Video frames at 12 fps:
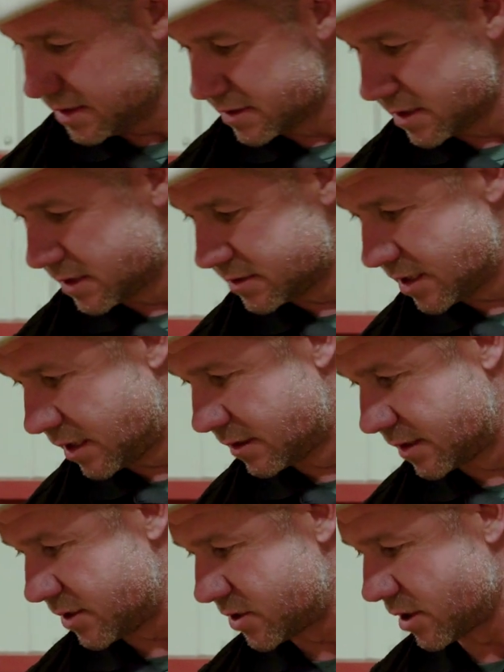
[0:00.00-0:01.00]
guns
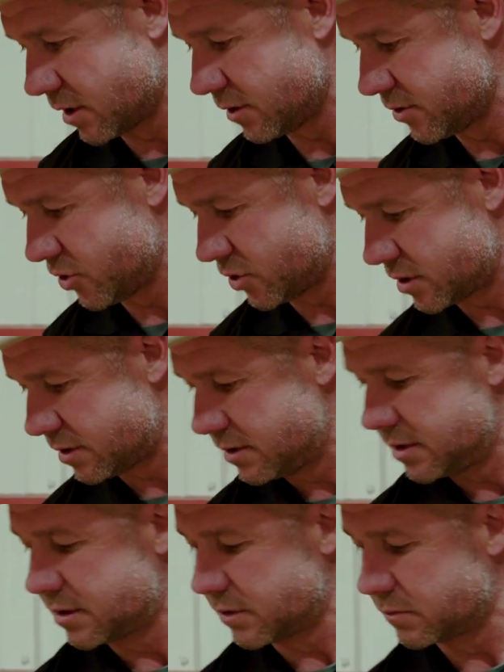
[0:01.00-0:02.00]
here, these Surges,
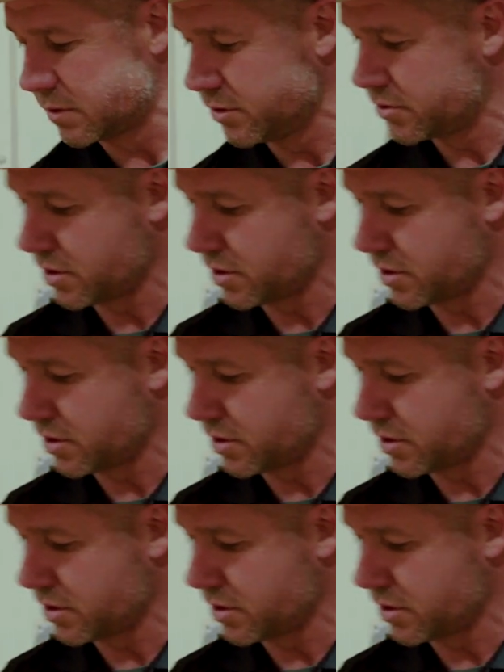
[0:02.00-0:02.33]
these LaRue